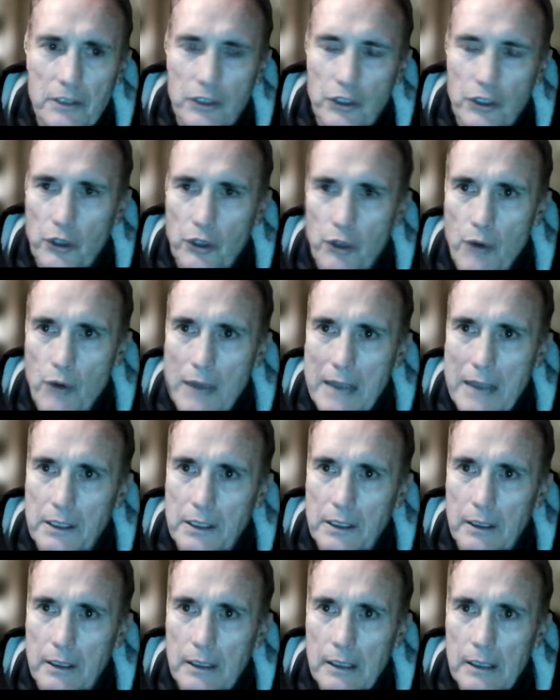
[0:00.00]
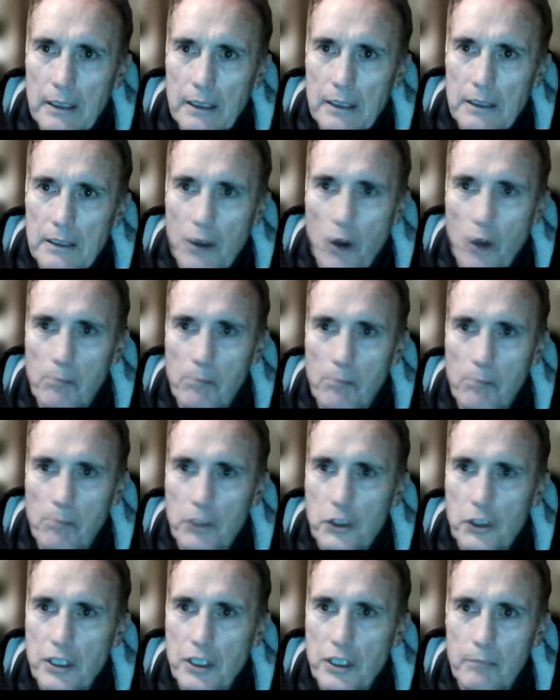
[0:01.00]
to correct it. Don't
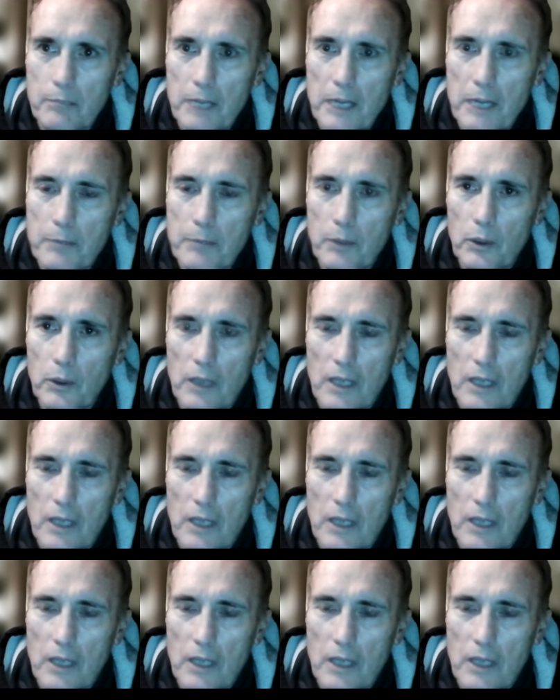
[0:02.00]
bullshit people.